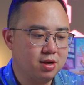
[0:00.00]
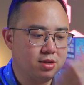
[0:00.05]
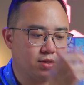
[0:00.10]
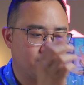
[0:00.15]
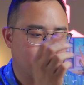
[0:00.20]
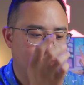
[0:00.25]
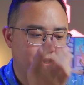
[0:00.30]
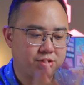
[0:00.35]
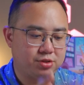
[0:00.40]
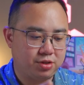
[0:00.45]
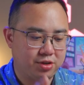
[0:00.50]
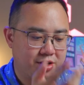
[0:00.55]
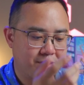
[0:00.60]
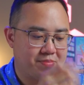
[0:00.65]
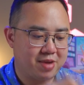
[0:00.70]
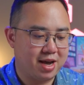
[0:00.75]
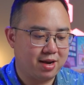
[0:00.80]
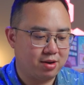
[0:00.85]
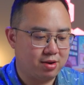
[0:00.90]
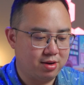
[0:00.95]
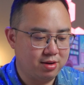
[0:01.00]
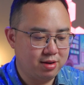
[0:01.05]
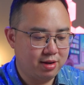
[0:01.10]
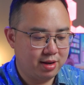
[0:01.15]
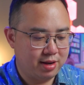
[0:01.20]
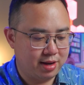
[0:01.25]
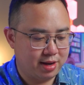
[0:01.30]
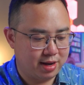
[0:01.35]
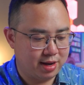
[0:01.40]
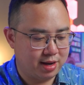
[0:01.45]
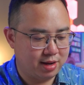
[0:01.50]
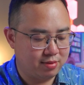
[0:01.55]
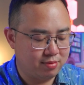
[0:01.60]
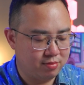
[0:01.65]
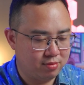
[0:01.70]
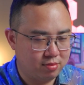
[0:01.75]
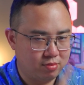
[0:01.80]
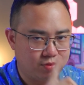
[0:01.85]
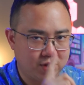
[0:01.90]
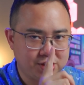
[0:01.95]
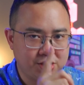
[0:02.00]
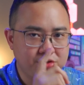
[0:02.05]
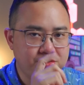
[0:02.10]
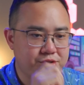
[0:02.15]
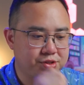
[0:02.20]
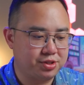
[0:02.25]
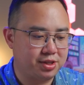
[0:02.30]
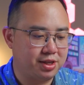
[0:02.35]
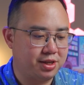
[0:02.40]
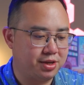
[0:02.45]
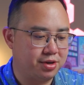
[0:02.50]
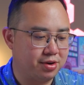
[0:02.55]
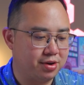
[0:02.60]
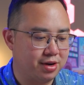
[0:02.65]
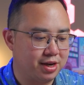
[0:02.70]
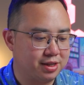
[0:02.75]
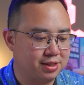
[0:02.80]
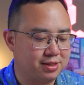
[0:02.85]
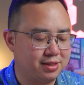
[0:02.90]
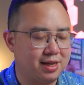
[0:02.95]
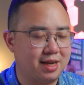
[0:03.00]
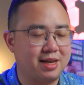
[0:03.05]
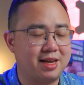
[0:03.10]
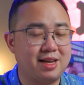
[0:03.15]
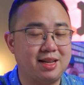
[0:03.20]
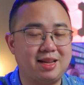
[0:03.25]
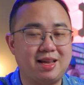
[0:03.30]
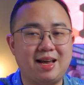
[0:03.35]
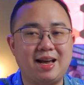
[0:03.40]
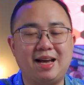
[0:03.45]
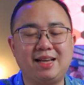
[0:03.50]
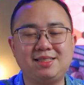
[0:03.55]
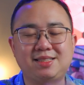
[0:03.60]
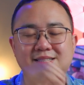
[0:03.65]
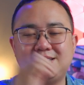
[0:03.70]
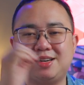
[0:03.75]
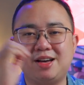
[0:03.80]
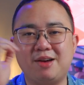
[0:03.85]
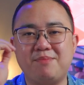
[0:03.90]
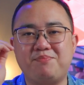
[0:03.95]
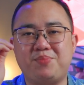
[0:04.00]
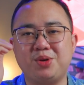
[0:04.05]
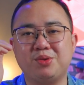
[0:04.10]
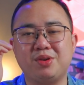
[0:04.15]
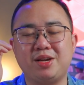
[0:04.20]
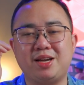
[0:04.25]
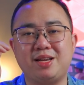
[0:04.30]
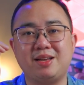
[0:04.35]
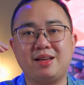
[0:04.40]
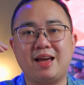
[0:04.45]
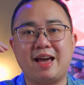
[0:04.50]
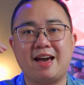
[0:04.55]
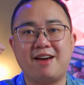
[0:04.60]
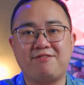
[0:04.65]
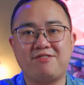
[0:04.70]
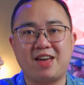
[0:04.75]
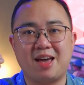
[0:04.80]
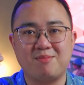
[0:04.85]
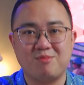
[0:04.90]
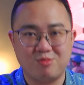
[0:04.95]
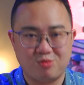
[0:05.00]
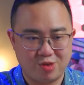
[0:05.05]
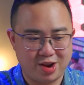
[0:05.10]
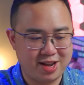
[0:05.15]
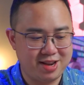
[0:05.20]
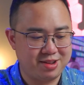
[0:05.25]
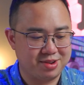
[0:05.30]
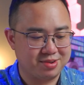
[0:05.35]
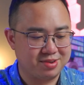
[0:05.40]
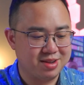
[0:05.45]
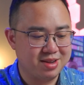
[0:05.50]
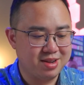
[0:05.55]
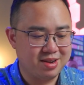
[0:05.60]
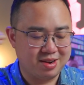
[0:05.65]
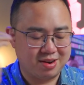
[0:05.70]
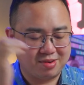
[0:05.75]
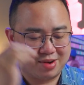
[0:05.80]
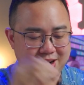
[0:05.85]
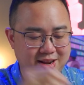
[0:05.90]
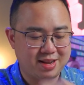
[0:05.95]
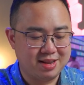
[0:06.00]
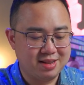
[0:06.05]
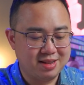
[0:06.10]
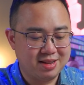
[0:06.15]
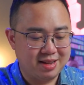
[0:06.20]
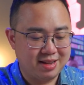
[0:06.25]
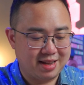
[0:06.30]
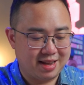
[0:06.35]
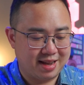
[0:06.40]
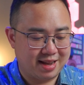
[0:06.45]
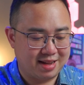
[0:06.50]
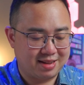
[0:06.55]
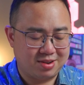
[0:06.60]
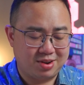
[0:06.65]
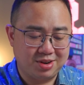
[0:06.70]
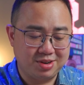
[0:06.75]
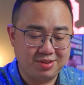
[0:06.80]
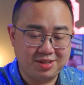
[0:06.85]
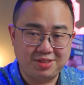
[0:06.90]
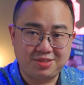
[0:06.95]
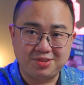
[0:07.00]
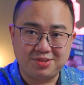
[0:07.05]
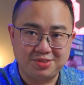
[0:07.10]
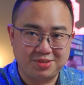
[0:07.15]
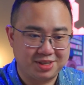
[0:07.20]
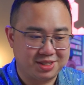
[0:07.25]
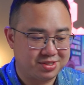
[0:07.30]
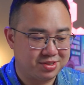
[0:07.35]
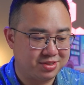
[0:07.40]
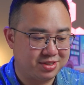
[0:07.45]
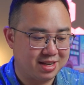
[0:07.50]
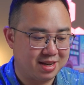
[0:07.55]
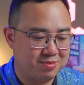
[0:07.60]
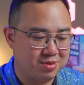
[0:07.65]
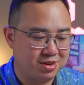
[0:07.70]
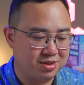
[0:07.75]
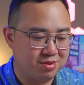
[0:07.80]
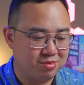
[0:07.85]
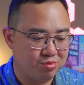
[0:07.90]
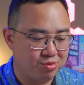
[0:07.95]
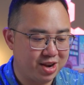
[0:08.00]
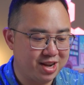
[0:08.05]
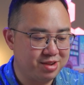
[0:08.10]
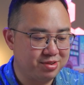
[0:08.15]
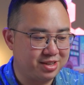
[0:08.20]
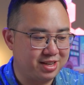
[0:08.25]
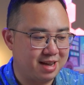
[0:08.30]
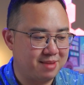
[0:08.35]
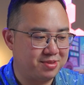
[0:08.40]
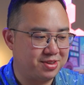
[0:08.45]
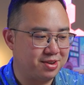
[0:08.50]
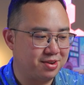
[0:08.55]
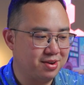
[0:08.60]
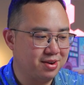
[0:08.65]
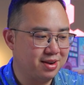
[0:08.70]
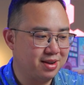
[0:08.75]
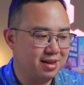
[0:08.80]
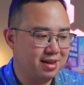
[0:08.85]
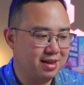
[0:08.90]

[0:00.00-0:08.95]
So let's turn it back on. And what's interesting here is that it has a built-in FM radio, all right? And all you need to do is to tap on the radio tab here.